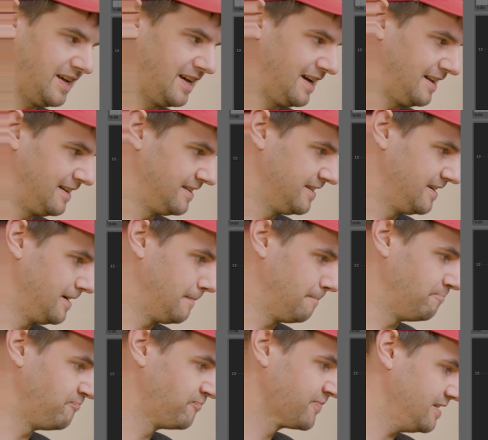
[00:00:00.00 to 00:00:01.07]
And
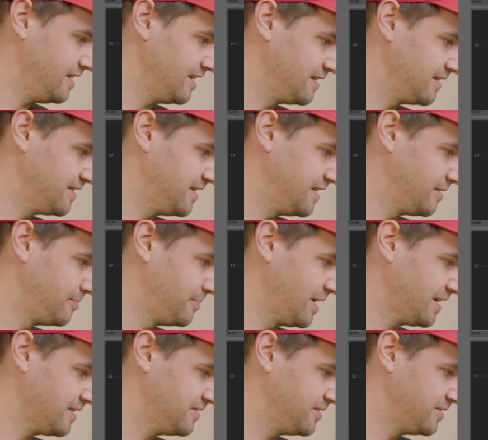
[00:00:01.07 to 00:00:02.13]
yeah, let's set it
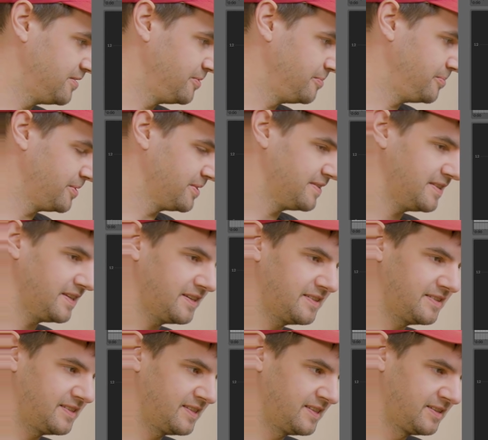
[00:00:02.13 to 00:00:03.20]
back to
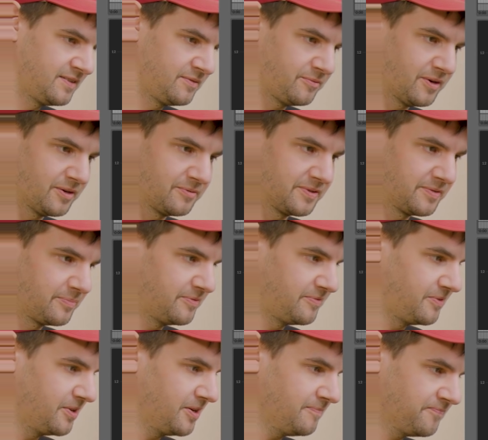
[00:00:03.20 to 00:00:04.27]
2.6 where it was
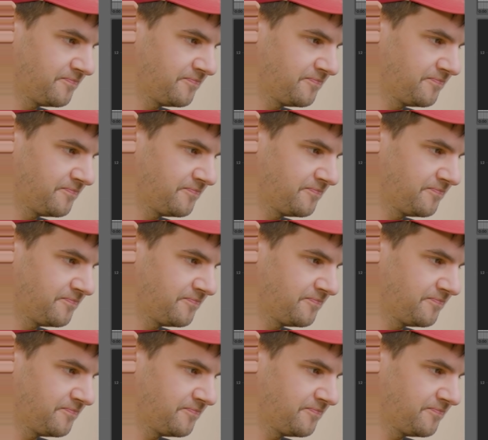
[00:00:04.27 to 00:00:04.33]
before.